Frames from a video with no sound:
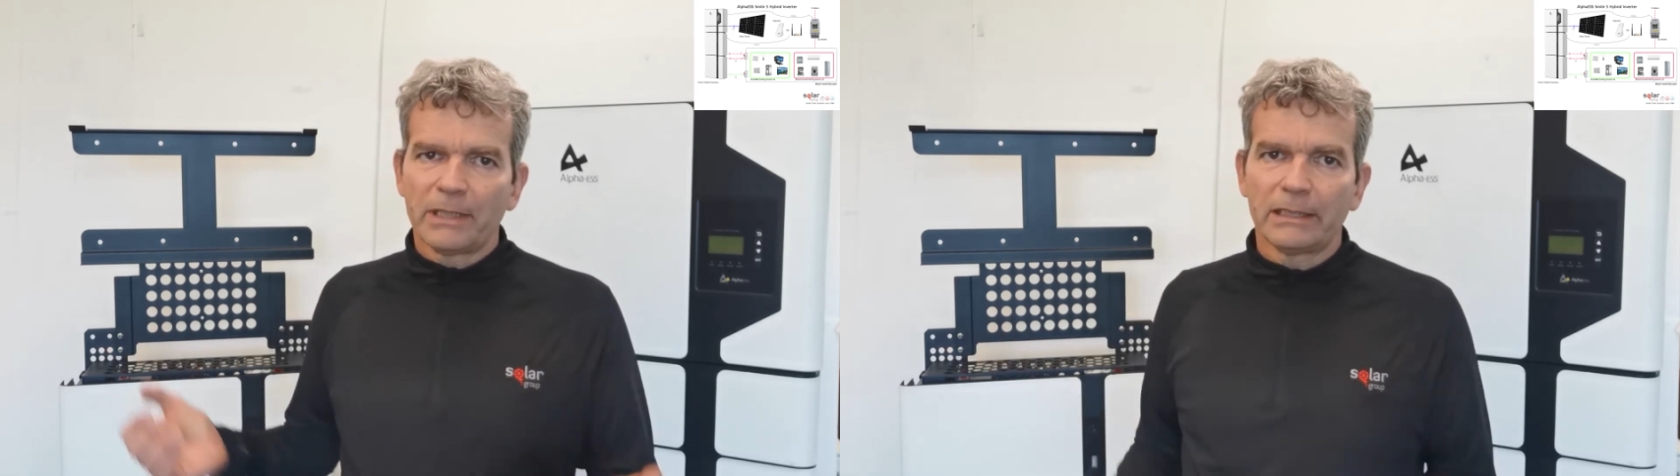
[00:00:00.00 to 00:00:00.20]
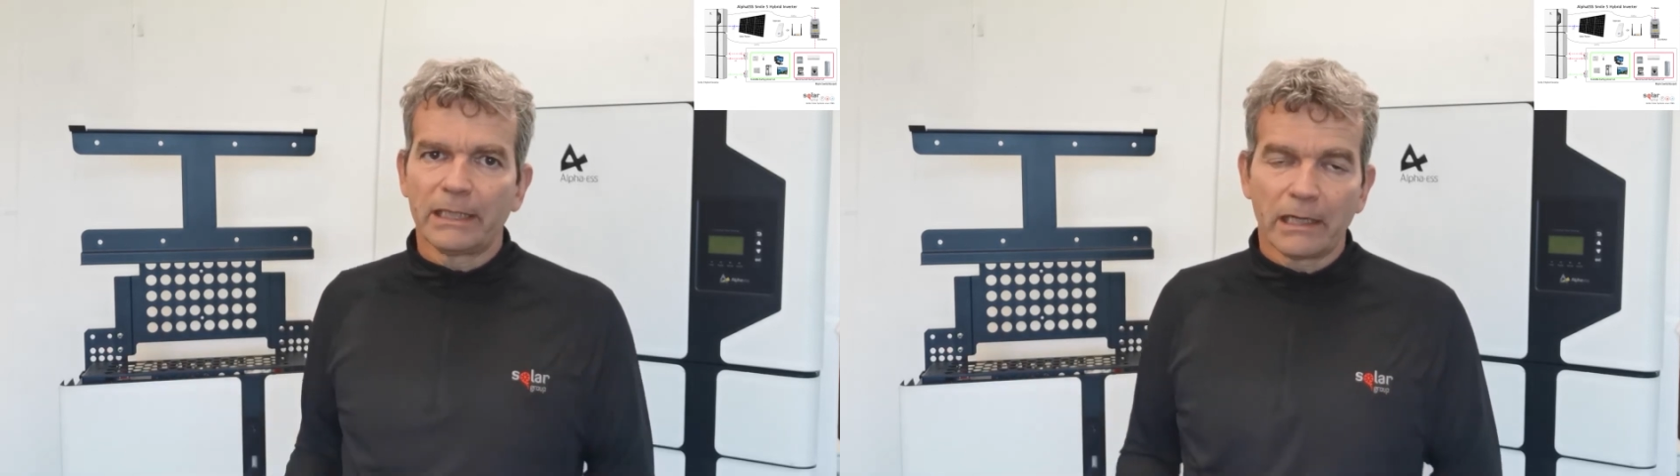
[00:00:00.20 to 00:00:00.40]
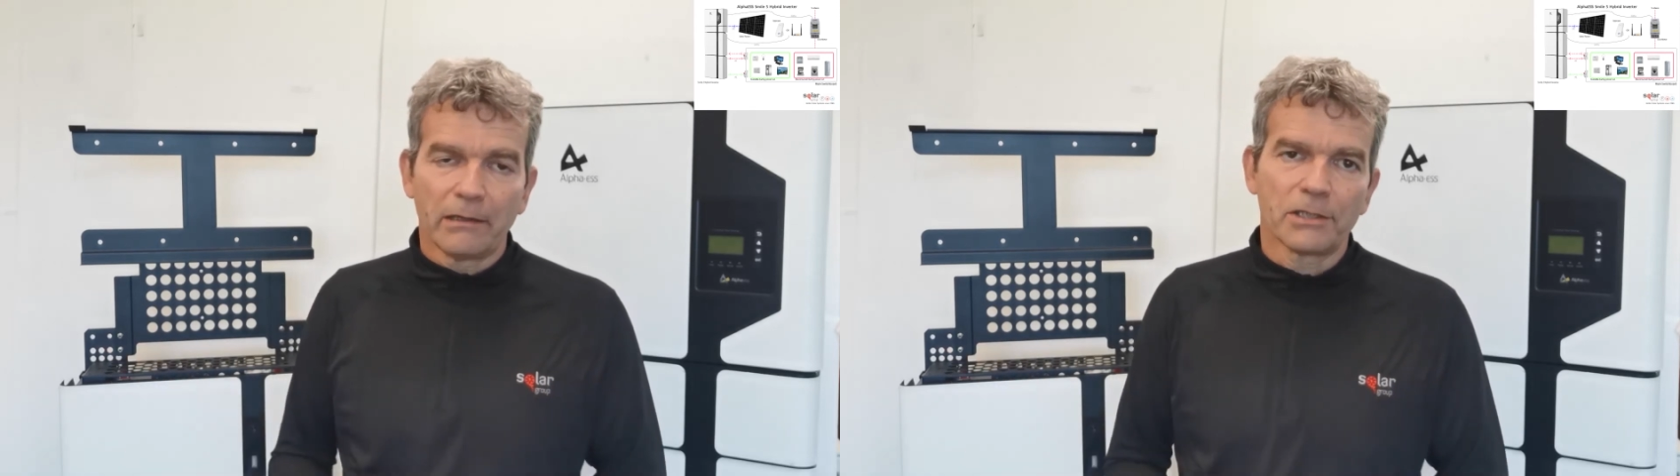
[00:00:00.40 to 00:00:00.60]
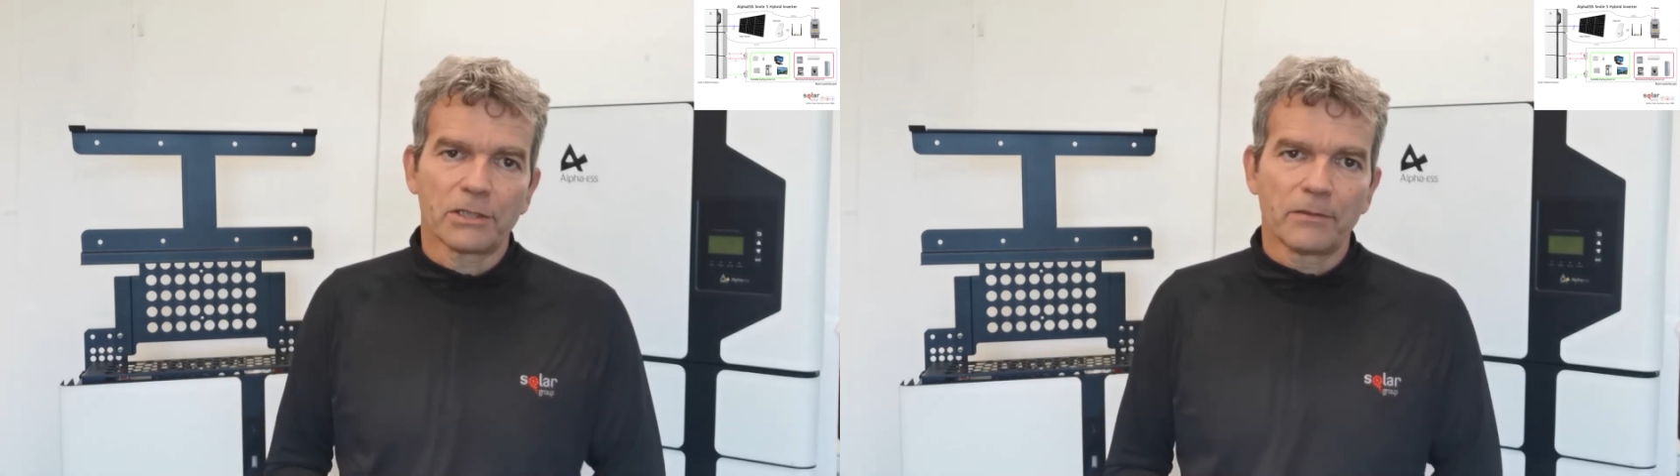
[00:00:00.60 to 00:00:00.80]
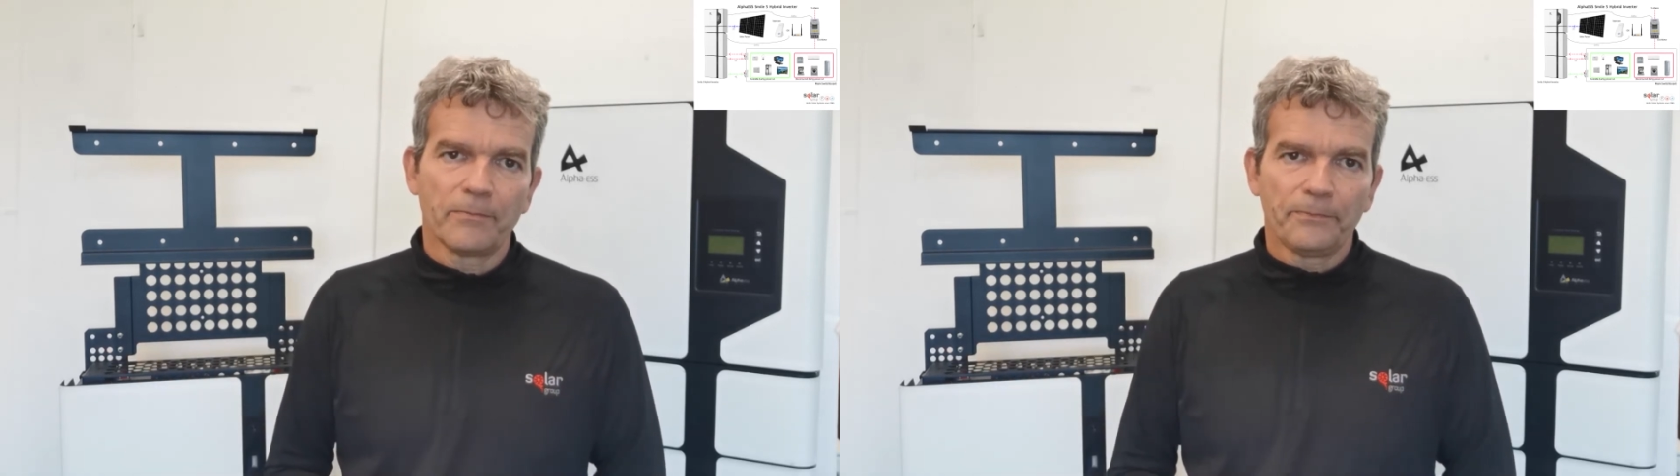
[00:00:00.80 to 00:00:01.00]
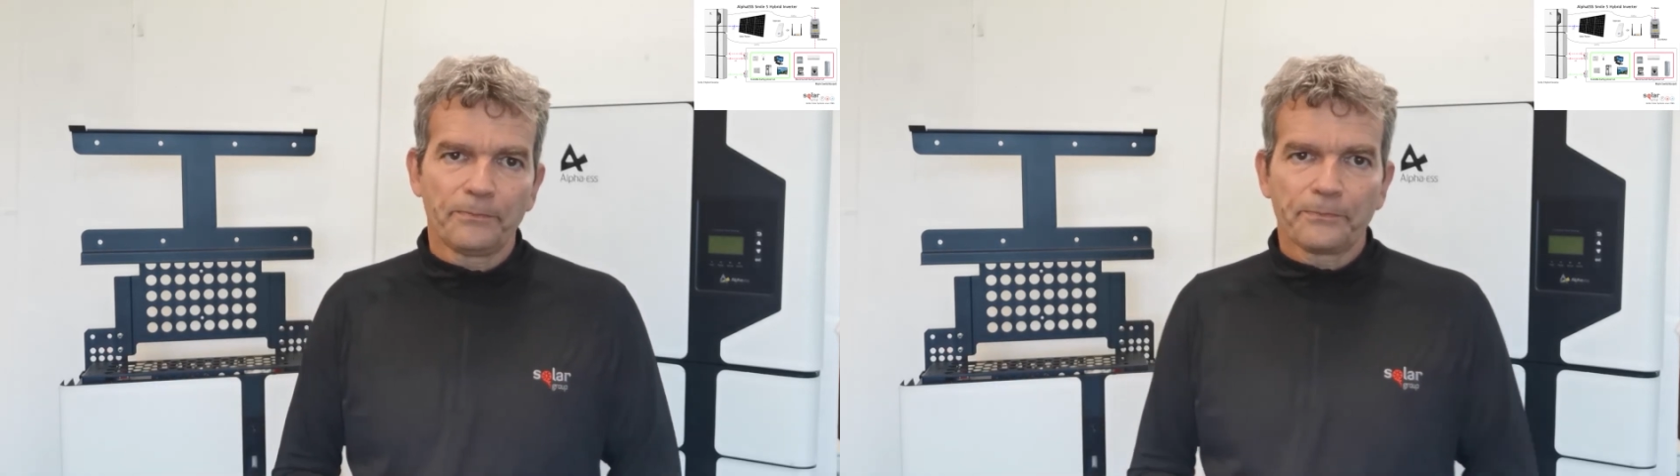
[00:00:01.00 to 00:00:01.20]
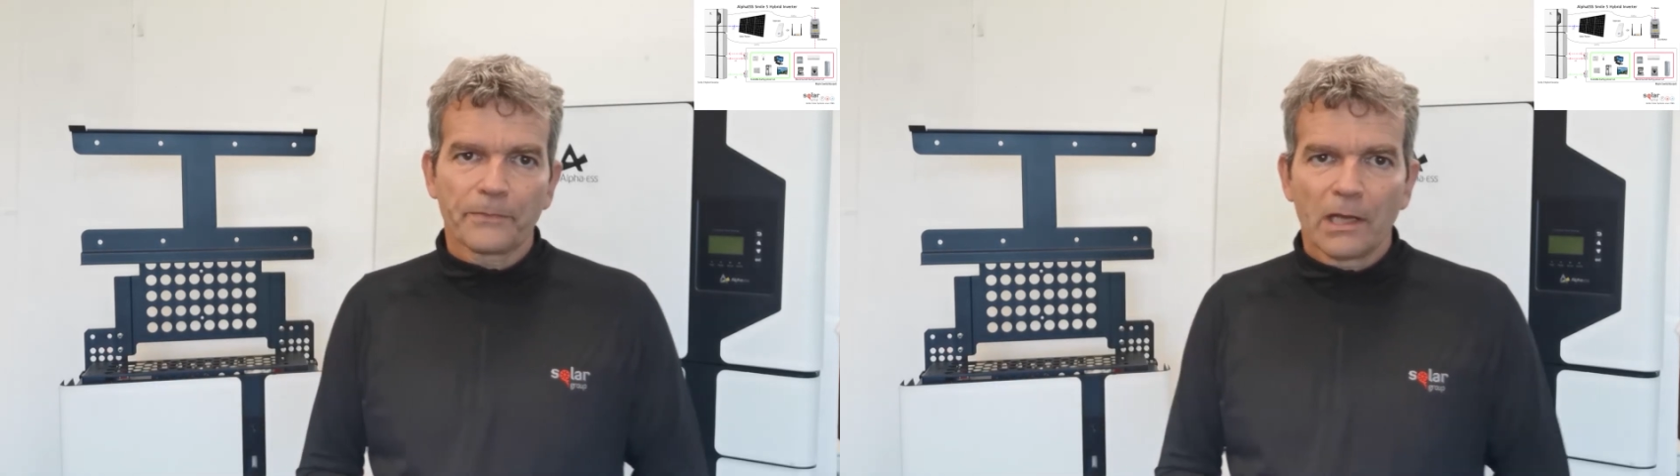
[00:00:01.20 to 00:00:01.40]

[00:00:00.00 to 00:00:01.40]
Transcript: in the garage.